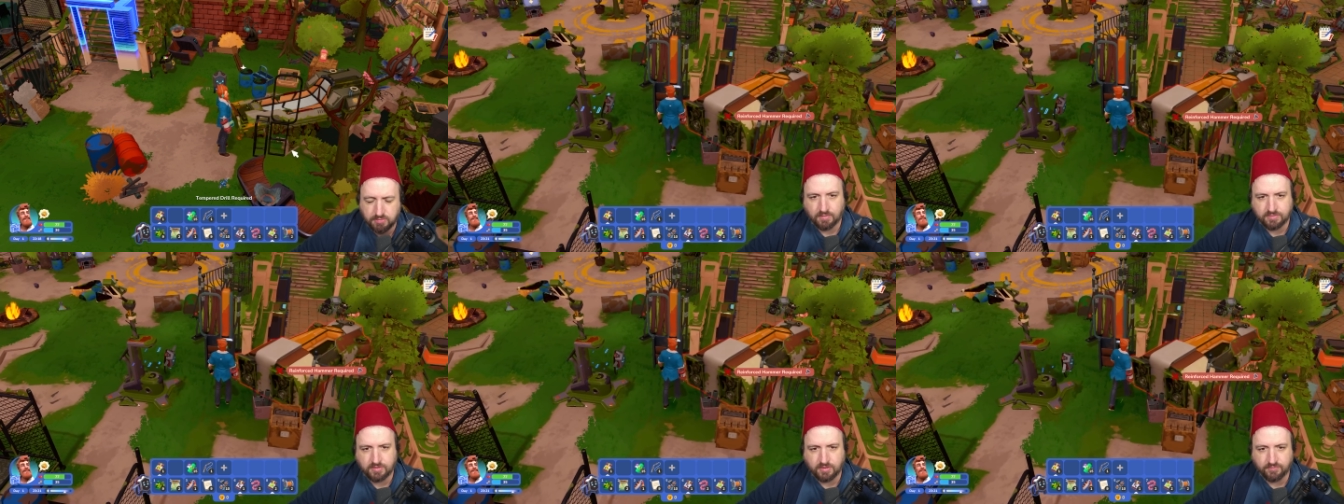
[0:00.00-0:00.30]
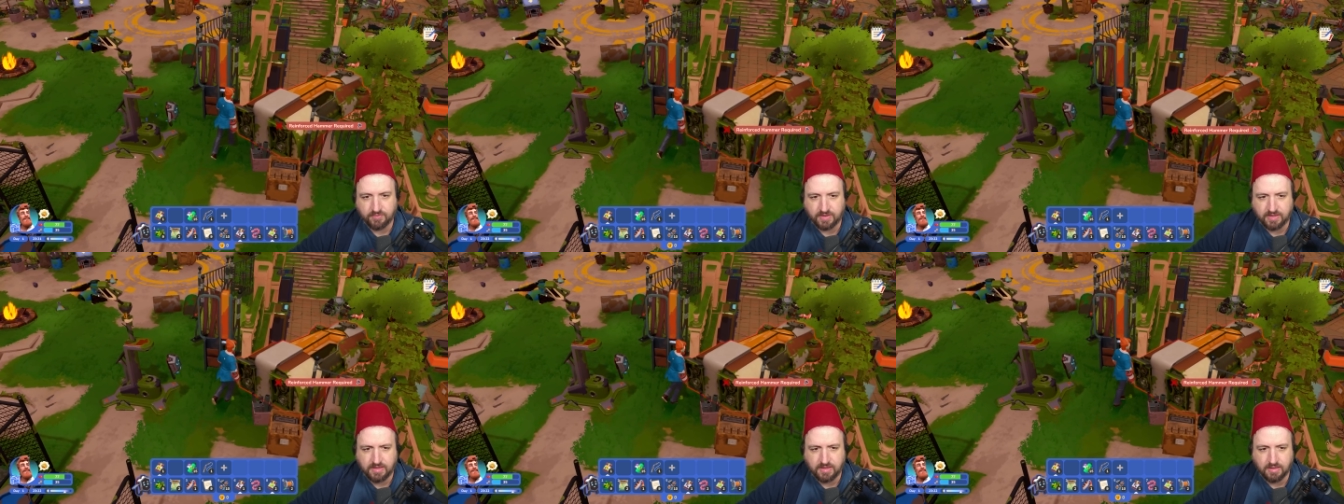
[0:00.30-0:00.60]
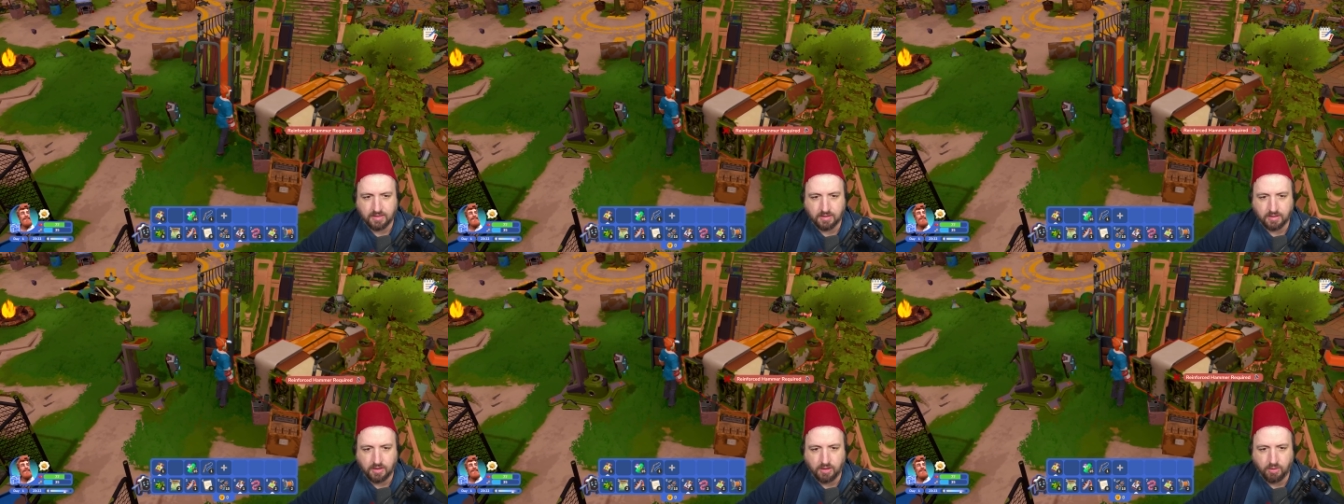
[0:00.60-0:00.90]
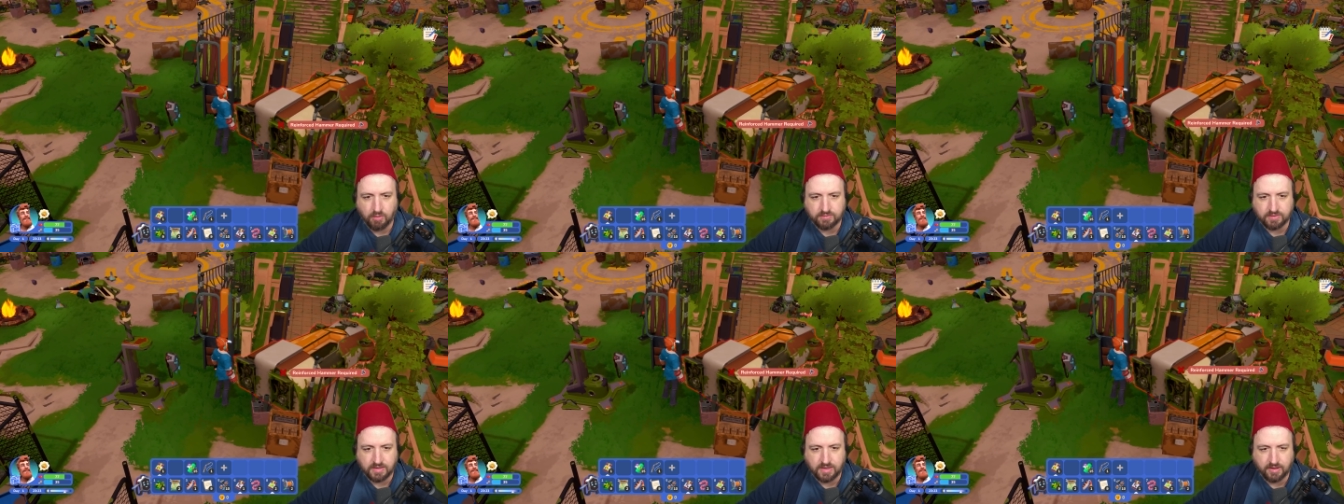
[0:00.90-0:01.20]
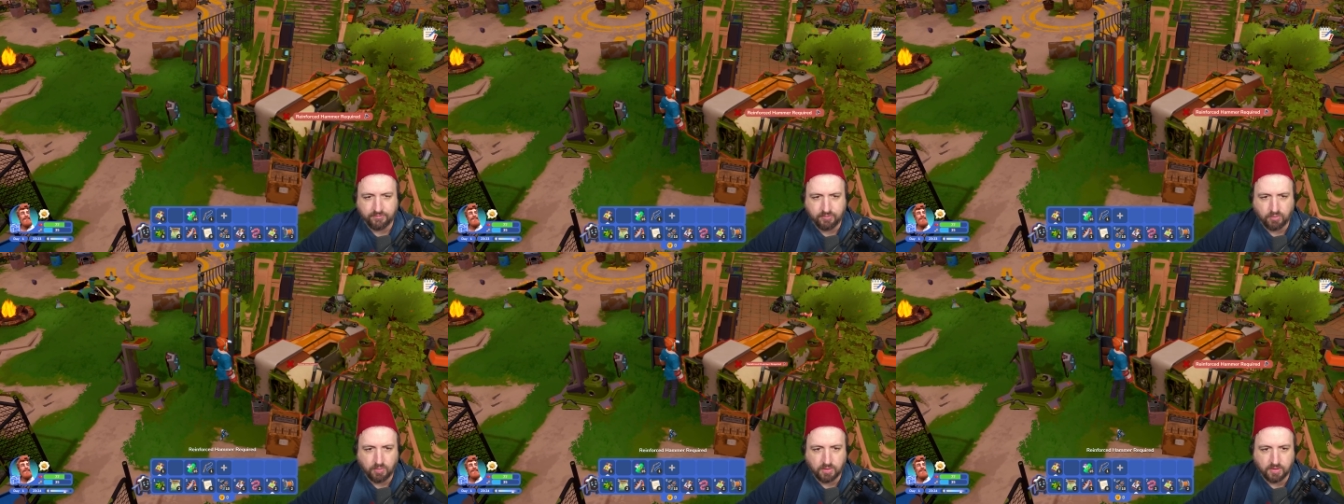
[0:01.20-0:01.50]
What's over here? Oh, it's
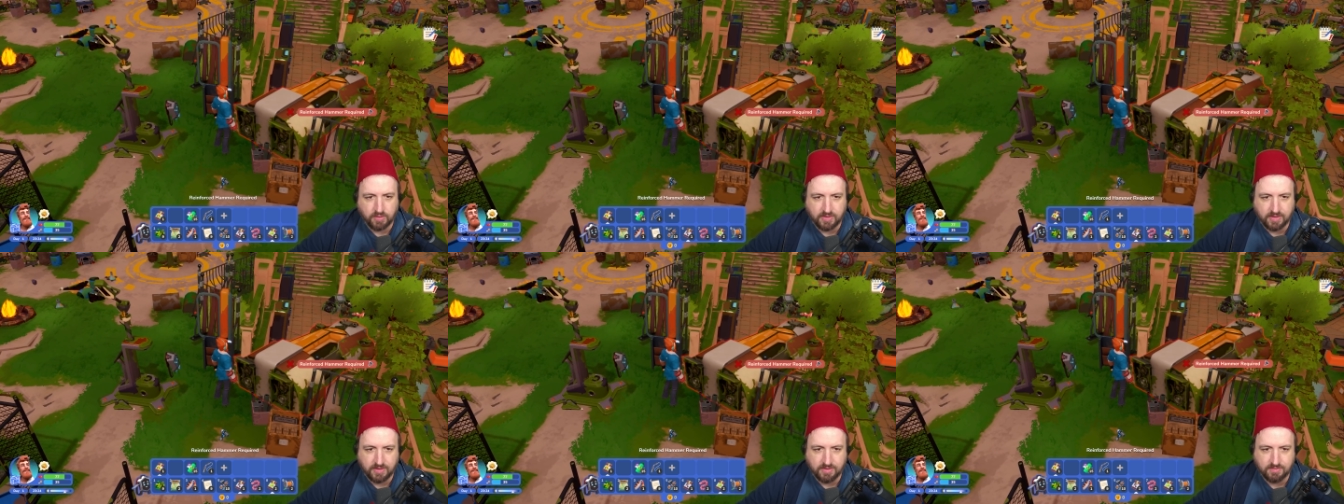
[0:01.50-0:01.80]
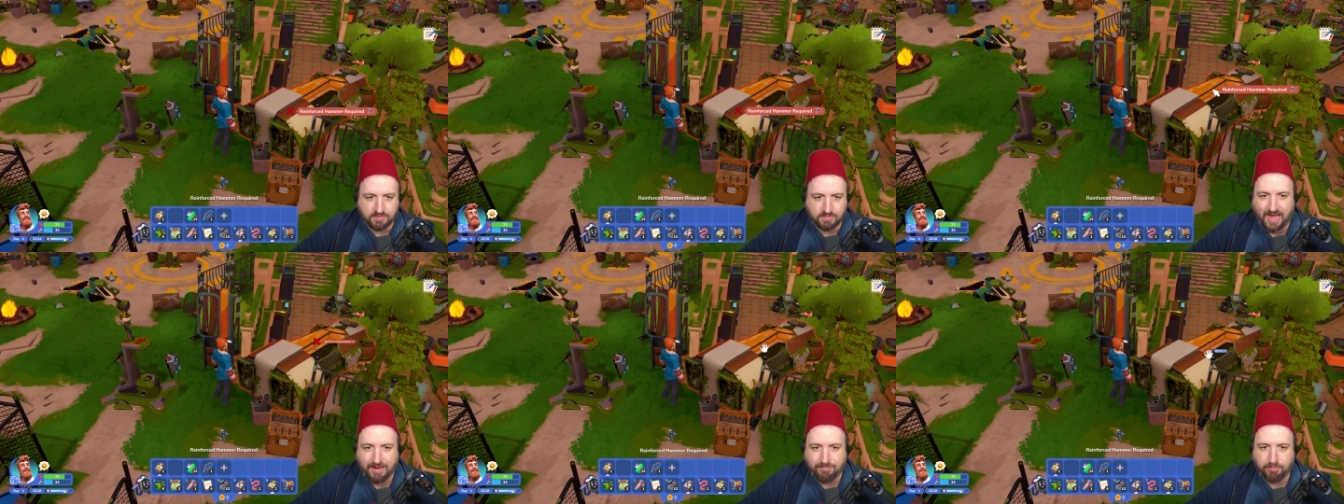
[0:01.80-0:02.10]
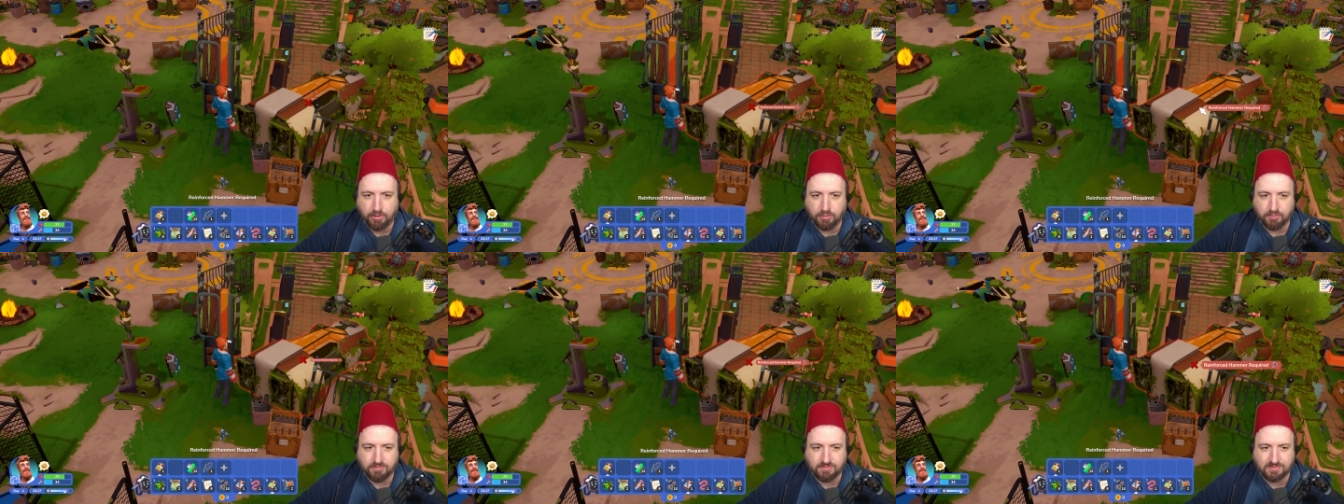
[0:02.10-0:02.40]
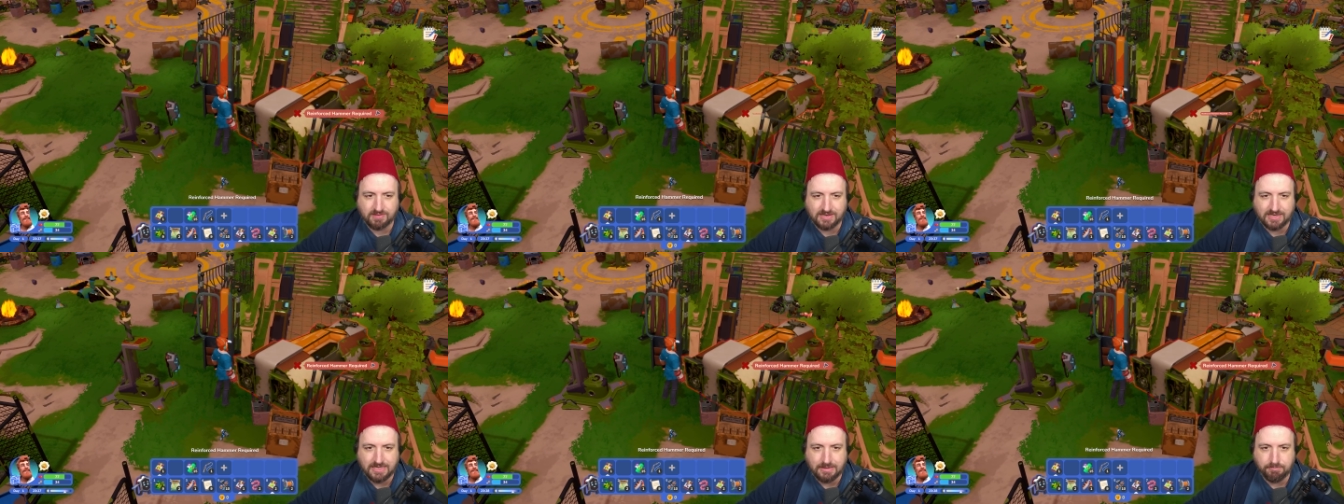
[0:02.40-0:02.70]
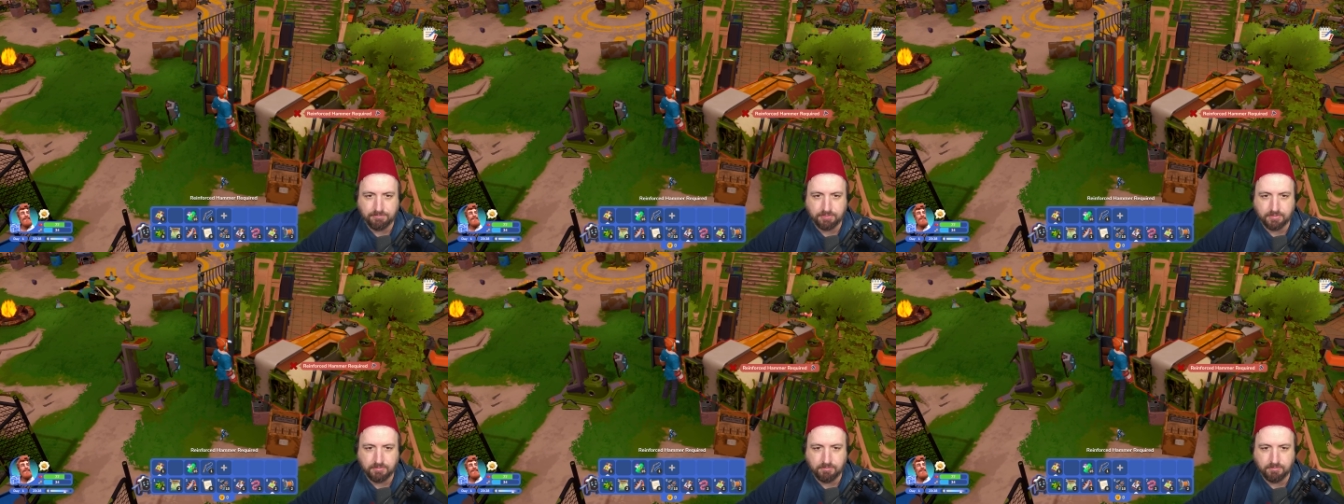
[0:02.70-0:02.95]
another one of these hypo sleep